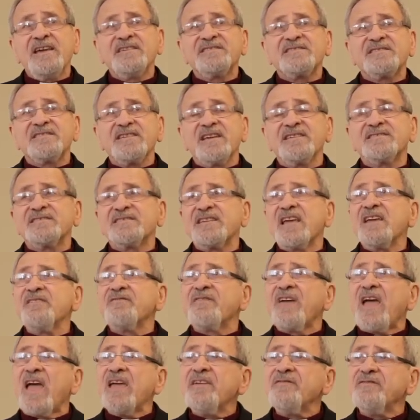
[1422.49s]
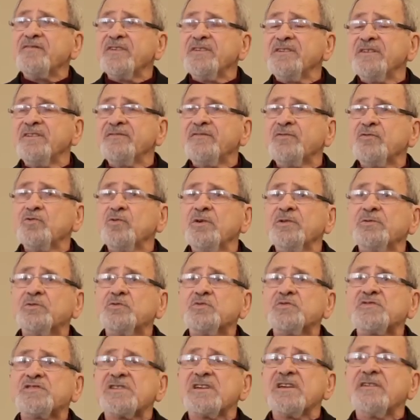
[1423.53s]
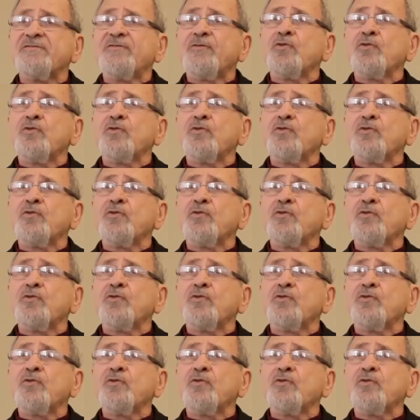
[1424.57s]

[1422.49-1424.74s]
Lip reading: safe haven, if you want to say,